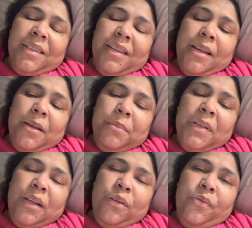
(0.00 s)

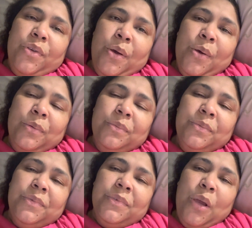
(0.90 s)
I love you all.
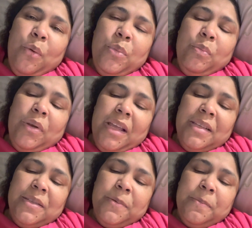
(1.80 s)
Y'all be blessed.